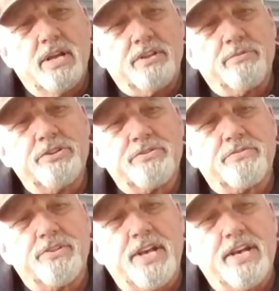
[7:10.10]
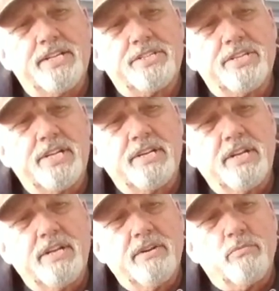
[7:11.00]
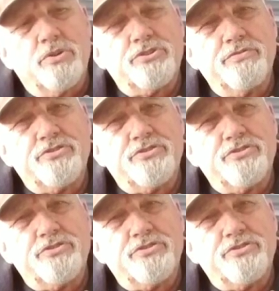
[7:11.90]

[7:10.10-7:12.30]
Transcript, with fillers: And the reason for that is that once